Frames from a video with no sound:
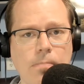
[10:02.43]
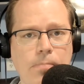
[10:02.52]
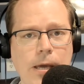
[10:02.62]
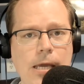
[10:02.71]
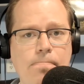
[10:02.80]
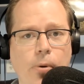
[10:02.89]
the
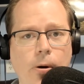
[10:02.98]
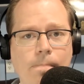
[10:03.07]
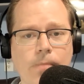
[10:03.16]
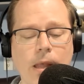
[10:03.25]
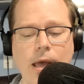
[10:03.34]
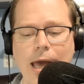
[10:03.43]
people.
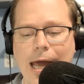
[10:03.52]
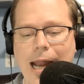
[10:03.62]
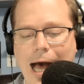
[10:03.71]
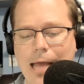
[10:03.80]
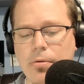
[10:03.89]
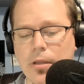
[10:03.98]
And
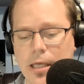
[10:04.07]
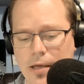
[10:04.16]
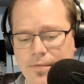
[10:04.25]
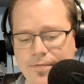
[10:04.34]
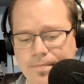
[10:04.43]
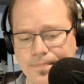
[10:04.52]
I
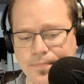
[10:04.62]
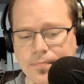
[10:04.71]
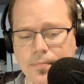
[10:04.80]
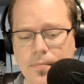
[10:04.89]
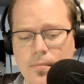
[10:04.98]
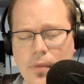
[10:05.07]
believe
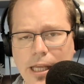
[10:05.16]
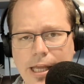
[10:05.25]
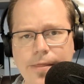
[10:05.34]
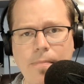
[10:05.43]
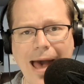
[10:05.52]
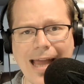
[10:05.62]

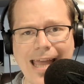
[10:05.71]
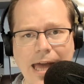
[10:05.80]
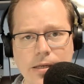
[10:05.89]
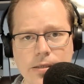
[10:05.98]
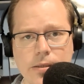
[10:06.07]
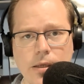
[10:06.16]
in the back
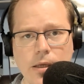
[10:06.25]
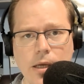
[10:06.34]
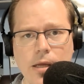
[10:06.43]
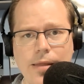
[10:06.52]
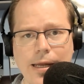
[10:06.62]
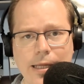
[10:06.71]
end,
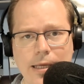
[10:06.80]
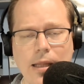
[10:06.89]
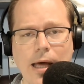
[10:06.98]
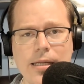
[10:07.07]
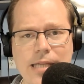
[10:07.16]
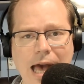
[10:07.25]
that
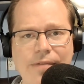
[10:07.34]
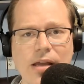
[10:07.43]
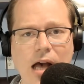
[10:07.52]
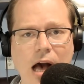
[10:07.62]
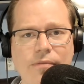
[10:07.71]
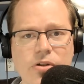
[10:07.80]
Elon is having
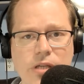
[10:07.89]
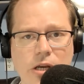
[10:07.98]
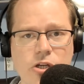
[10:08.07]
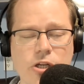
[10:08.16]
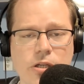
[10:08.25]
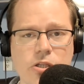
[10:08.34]

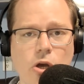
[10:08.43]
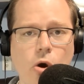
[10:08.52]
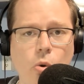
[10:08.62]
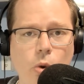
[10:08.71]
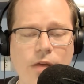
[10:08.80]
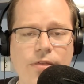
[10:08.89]
conversations
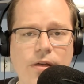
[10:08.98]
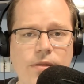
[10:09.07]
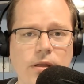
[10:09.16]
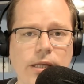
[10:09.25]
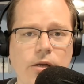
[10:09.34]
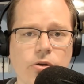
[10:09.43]
with the
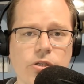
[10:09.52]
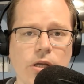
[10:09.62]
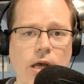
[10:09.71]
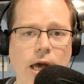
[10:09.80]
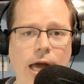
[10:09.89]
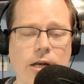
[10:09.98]
leaders
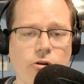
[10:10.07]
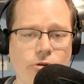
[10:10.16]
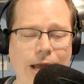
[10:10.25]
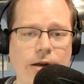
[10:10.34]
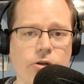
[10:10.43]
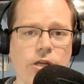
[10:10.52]
and
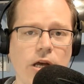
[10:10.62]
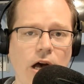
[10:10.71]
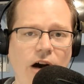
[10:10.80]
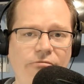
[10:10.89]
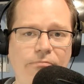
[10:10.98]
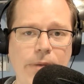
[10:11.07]
creators
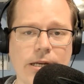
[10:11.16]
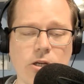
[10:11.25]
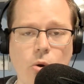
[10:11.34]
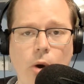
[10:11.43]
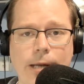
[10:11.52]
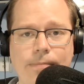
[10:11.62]
of
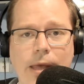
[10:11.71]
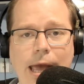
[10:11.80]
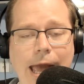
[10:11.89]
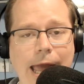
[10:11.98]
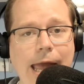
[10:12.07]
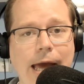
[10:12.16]
Bitcoin
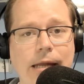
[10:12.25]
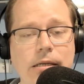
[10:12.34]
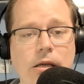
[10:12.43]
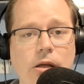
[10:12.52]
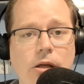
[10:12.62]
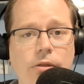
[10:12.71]
and
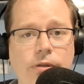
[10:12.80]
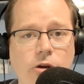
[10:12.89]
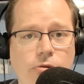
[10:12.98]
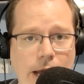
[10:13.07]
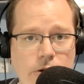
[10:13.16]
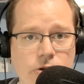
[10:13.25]
the
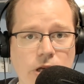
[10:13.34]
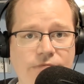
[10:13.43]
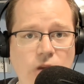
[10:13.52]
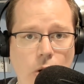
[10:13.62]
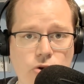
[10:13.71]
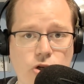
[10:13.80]
creators of
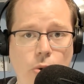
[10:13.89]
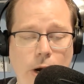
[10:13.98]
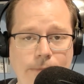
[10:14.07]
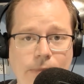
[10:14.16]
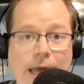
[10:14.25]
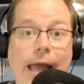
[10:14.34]

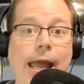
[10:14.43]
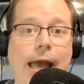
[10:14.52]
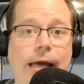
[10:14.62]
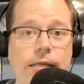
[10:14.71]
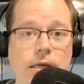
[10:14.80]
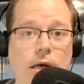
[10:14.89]
Dogecoin
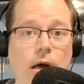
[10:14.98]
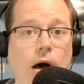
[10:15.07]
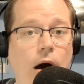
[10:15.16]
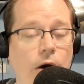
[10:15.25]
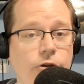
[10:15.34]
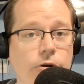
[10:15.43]
and
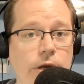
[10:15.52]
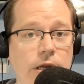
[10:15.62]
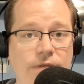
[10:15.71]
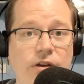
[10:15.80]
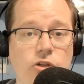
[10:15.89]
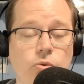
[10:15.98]
other
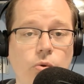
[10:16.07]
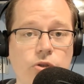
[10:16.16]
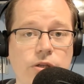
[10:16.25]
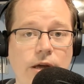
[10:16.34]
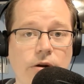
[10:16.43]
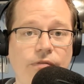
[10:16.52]
individuals
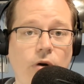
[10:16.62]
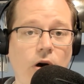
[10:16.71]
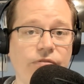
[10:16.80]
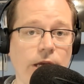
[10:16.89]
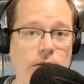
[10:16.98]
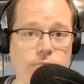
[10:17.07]
that are
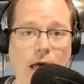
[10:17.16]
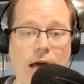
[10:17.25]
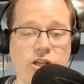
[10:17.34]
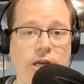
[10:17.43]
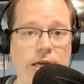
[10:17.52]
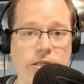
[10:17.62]
involved in
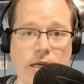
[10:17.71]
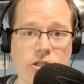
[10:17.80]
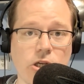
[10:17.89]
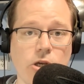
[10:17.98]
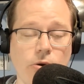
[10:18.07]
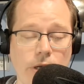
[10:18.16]
blockchains and
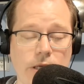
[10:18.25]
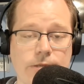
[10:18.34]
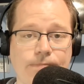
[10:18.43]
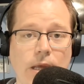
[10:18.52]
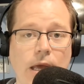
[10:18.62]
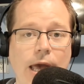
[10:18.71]
securities.
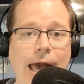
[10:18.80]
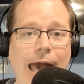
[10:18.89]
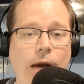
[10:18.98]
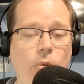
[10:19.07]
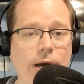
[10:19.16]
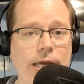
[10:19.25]

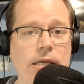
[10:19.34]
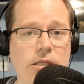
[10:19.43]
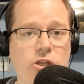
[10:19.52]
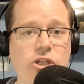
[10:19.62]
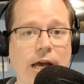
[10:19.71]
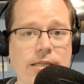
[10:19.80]
And what he is
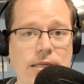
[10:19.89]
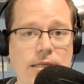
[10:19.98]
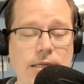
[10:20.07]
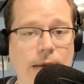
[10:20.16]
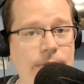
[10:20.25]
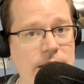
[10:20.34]
suggesting to
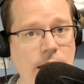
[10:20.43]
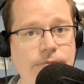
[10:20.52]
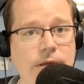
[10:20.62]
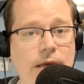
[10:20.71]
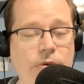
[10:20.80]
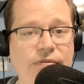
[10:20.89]
them is
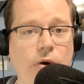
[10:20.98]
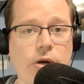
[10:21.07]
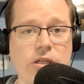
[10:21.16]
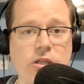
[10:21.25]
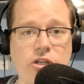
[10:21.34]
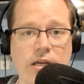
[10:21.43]
something that we've already
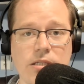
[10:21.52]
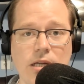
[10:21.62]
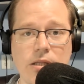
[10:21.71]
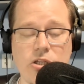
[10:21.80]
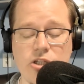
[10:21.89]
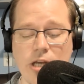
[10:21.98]
suggested on
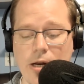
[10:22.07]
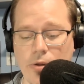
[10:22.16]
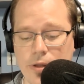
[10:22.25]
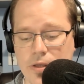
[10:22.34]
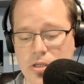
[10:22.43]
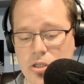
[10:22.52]
this channel,
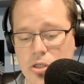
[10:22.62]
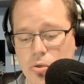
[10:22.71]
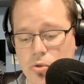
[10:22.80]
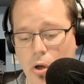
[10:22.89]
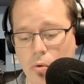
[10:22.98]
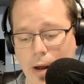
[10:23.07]
and this is
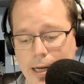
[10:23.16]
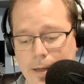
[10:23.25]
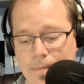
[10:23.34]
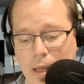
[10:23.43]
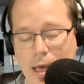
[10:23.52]
news already